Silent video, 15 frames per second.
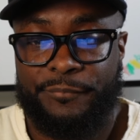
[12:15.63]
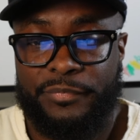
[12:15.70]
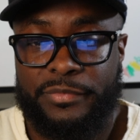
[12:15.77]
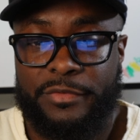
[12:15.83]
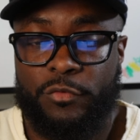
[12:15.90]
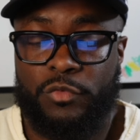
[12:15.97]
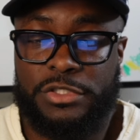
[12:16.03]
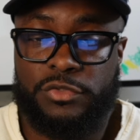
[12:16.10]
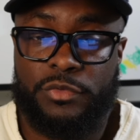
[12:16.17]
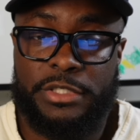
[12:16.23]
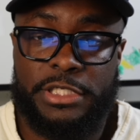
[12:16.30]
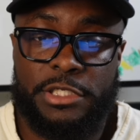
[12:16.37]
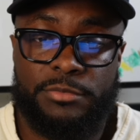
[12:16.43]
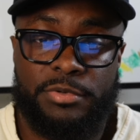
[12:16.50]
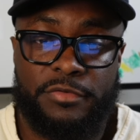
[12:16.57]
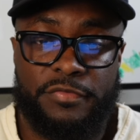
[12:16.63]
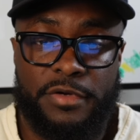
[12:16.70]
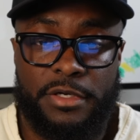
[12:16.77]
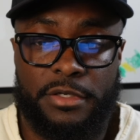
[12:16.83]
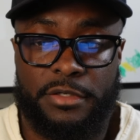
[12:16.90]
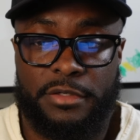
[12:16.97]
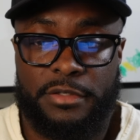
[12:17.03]
Which one do you
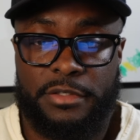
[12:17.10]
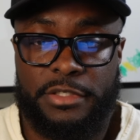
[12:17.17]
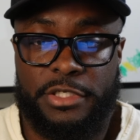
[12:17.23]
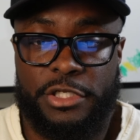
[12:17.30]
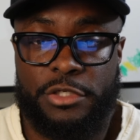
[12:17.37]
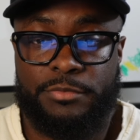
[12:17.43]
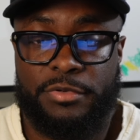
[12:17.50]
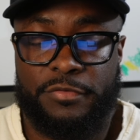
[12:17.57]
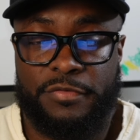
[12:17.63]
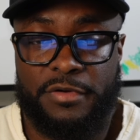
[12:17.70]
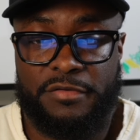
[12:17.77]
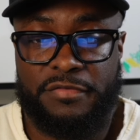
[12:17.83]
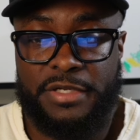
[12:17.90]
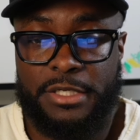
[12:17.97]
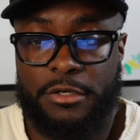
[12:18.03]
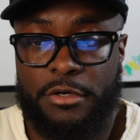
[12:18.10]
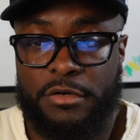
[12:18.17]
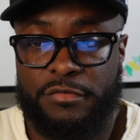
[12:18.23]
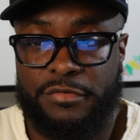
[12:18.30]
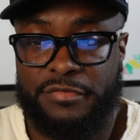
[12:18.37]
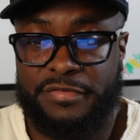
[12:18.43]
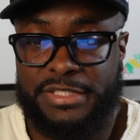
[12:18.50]
prefer? Do you prefer VOO
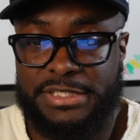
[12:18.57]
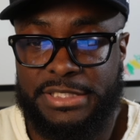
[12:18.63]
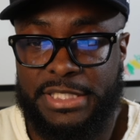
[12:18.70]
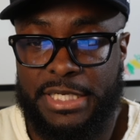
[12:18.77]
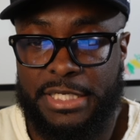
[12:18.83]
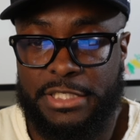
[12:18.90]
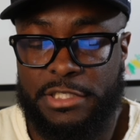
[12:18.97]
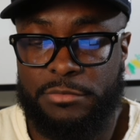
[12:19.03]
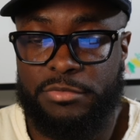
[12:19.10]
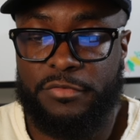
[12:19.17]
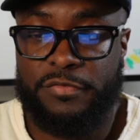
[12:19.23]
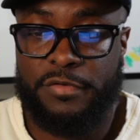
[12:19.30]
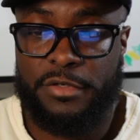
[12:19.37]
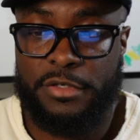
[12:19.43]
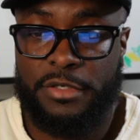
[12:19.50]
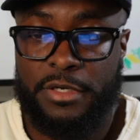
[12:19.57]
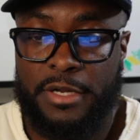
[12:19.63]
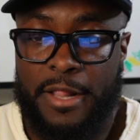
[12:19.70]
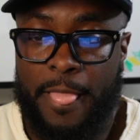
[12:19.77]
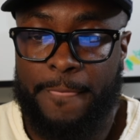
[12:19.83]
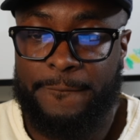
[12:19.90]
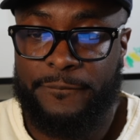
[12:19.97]
over VTI? Do you prefer
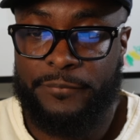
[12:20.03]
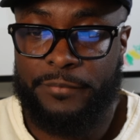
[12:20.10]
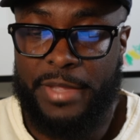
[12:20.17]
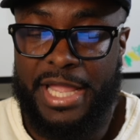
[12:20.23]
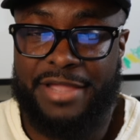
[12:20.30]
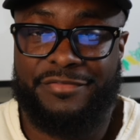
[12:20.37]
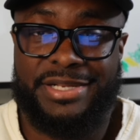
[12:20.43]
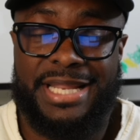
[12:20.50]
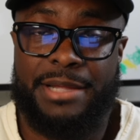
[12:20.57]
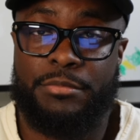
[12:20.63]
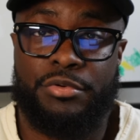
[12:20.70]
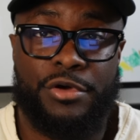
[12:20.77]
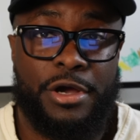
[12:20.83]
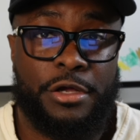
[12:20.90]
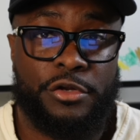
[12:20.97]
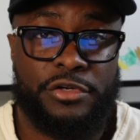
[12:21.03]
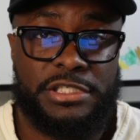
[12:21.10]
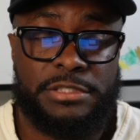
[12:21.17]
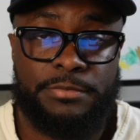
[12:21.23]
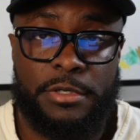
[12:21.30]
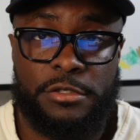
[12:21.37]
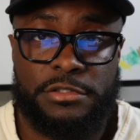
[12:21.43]
having that broader
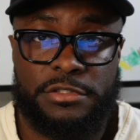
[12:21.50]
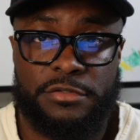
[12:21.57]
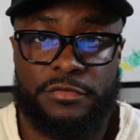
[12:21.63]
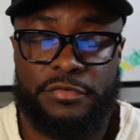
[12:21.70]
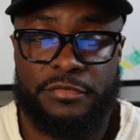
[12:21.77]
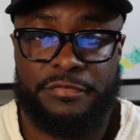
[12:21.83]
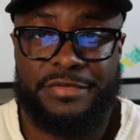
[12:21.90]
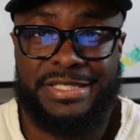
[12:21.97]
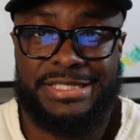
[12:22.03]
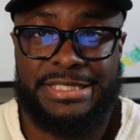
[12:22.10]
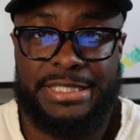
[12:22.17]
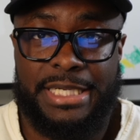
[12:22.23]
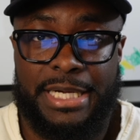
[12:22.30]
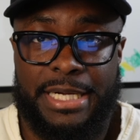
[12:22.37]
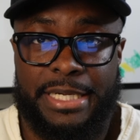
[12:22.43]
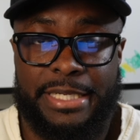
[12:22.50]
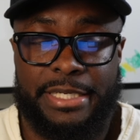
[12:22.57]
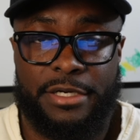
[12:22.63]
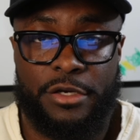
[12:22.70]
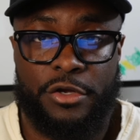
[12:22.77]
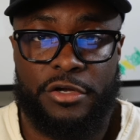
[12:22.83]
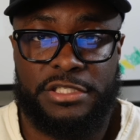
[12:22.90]
exposure from VTI
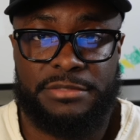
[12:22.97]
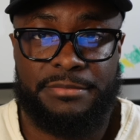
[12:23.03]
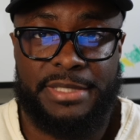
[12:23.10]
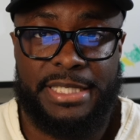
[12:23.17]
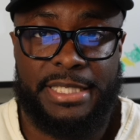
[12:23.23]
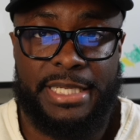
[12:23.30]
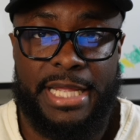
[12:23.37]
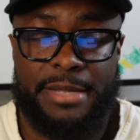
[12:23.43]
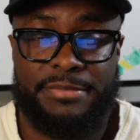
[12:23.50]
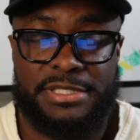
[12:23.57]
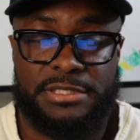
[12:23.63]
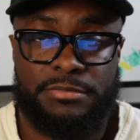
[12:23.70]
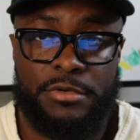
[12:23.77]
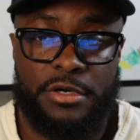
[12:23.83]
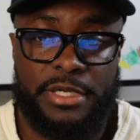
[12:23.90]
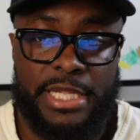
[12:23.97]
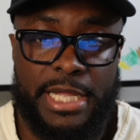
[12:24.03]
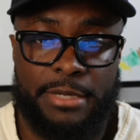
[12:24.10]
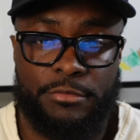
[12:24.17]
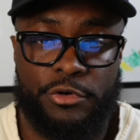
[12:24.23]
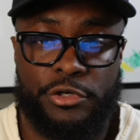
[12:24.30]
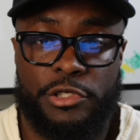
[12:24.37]
and large mid cap and small
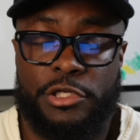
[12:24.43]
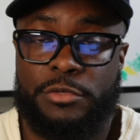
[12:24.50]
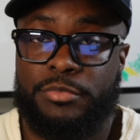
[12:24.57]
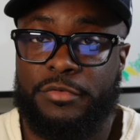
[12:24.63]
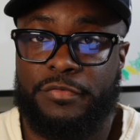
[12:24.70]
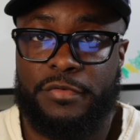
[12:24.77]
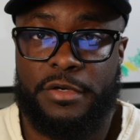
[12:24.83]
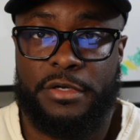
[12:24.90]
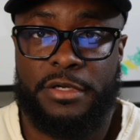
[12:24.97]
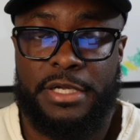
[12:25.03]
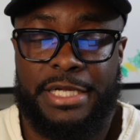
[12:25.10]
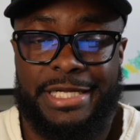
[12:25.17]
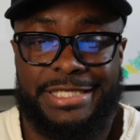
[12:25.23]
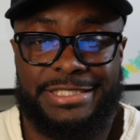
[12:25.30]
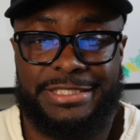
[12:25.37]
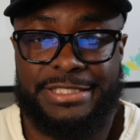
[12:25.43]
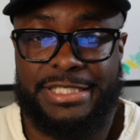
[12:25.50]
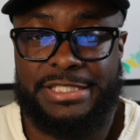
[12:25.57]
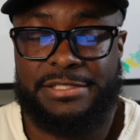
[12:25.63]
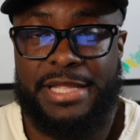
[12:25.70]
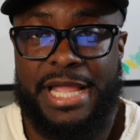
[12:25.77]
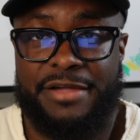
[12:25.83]
cap? Or do you prefer
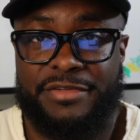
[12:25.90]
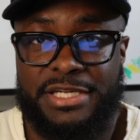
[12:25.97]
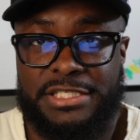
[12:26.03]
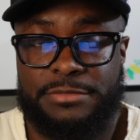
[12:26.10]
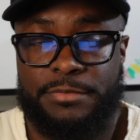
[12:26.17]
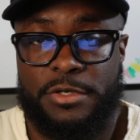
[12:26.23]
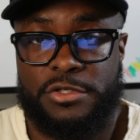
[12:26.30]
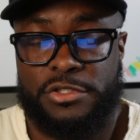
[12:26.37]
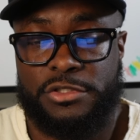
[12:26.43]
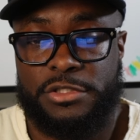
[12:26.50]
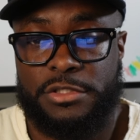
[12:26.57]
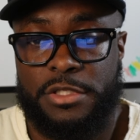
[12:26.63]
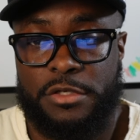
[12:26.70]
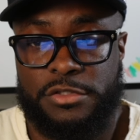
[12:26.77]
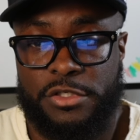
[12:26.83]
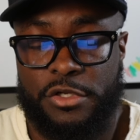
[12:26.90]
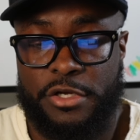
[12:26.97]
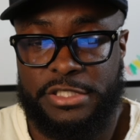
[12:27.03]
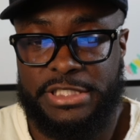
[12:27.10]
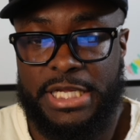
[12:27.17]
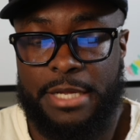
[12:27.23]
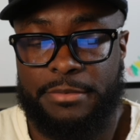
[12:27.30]
just having exposure to those
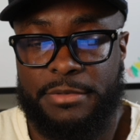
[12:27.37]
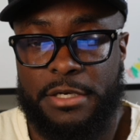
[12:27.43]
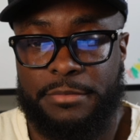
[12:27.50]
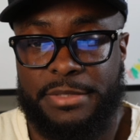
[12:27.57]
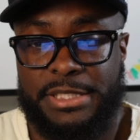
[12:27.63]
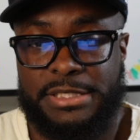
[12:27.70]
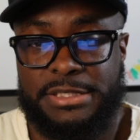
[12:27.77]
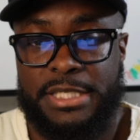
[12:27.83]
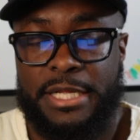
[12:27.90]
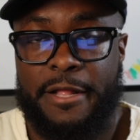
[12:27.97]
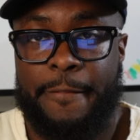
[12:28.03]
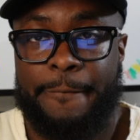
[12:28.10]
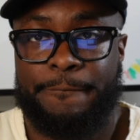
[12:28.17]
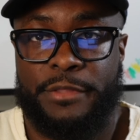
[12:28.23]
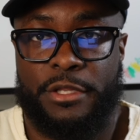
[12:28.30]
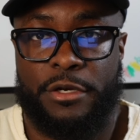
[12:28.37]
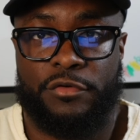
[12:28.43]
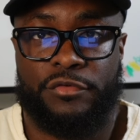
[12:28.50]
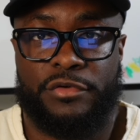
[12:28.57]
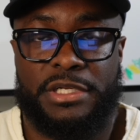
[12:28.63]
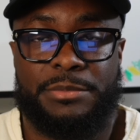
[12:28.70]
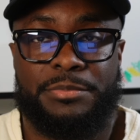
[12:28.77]
large cap companies that are
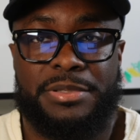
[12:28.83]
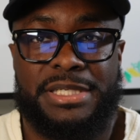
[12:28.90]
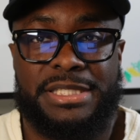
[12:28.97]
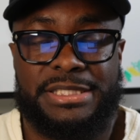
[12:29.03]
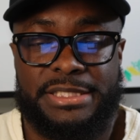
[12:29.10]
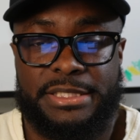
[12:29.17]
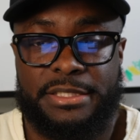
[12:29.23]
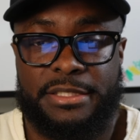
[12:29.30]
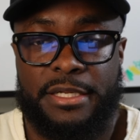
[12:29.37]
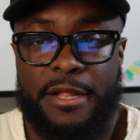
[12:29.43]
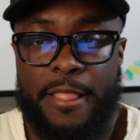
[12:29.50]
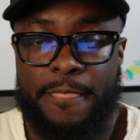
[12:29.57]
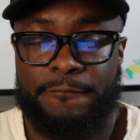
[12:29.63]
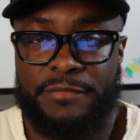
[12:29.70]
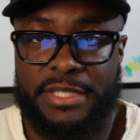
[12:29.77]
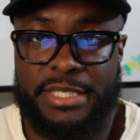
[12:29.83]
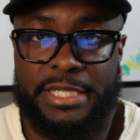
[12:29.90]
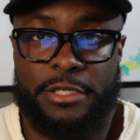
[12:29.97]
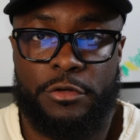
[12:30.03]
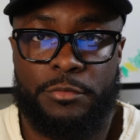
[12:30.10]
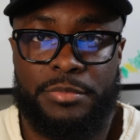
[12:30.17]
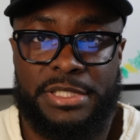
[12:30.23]
really pushing the
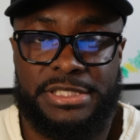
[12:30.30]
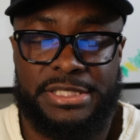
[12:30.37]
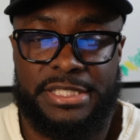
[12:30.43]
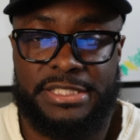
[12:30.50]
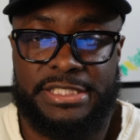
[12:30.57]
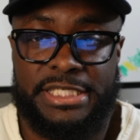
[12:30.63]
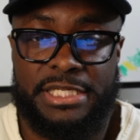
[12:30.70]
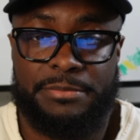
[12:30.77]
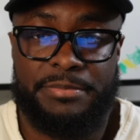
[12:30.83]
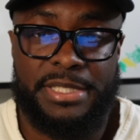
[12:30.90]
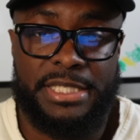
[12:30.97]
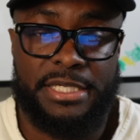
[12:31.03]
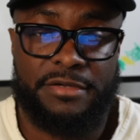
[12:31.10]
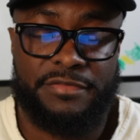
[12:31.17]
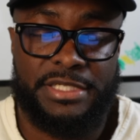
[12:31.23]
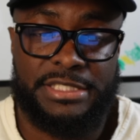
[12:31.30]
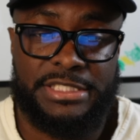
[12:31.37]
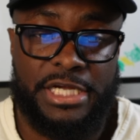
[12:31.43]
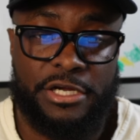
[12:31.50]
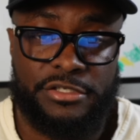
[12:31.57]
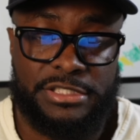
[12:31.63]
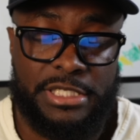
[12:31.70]
needle, pushing the GDP of the
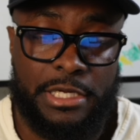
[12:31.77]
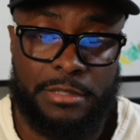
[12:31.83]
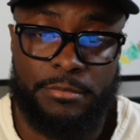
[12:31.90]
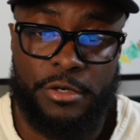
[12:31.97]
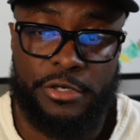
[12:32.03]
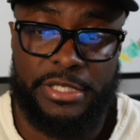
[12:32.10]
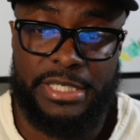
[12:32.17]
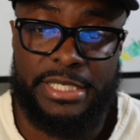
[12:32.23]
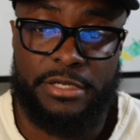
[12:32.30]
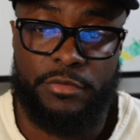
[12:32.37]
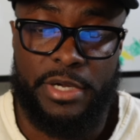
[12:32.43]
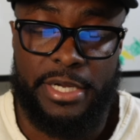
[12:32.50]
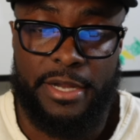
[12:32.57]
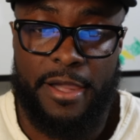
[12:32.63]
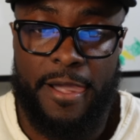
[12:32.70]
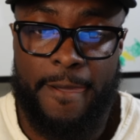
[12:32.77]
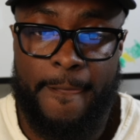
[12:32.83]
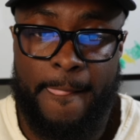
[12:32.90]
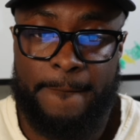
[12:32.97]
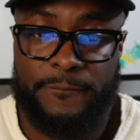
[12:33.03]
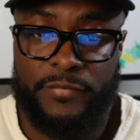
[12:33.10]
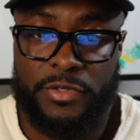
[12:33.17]
entire stock market anyway?
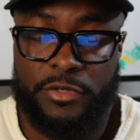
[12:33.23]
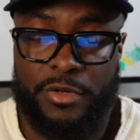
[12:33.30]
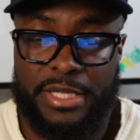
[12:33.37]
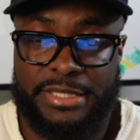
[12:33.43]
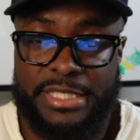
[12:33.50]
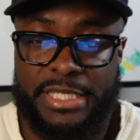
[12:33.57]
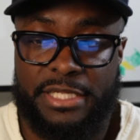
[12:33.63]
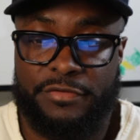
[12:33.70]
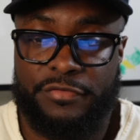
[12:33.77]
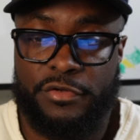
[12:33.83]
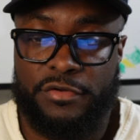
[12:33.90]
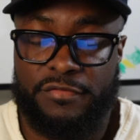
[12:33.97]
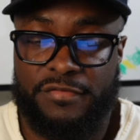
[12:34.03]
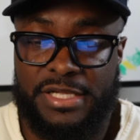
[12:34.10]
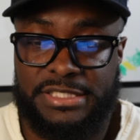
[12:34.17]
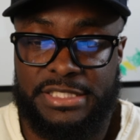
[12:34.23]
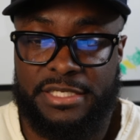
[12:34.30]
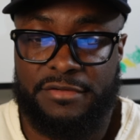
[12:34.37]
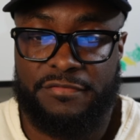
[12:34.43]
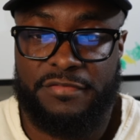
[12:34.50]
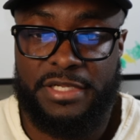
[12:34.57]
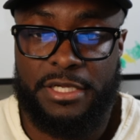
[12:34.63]
I think if you're invested
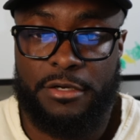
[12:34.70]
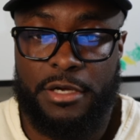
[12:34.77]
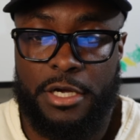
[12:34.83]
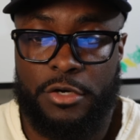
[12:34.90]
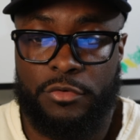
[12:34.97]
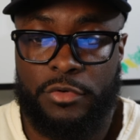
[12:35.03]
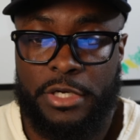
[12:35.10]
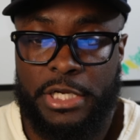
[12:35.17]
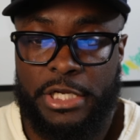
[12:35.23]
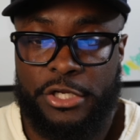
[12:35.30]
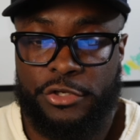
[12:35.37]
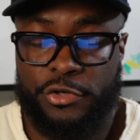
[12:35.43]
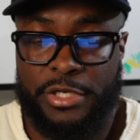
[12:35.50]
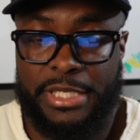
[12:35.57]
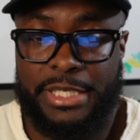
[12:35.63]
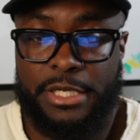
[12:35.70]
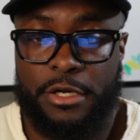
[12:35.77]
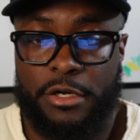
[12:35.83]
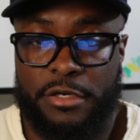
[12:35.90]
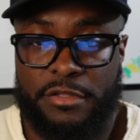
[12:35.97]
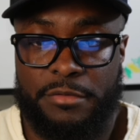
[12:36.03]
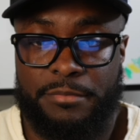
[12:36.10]
in VOO, you're getting
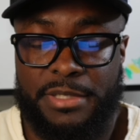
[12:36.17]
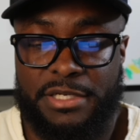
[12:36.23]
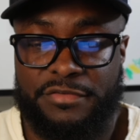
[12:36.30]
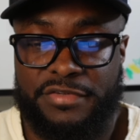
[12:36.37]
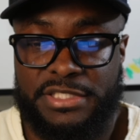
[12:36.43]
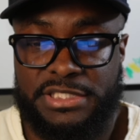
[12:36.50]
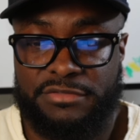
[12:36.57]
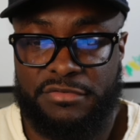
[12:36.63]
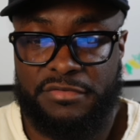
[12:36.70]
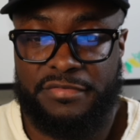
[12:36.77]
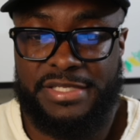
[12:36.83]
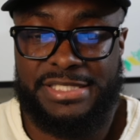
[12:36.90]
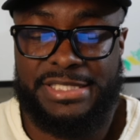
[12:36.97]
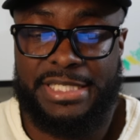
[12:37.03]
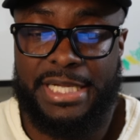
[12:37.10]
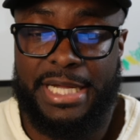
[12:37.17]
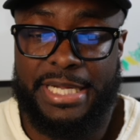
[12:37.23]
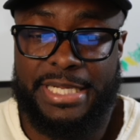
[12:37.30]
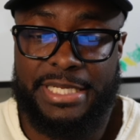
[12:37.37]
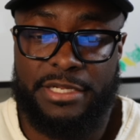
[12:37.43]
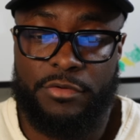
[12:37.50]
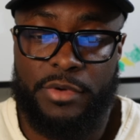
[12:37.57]
all of the benefits of a VTI
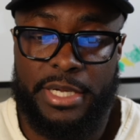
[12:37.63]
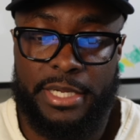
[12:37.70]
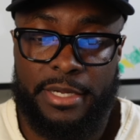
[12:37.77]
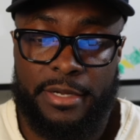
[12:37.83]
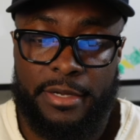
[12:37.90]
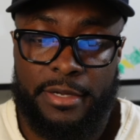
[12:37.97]
anyway.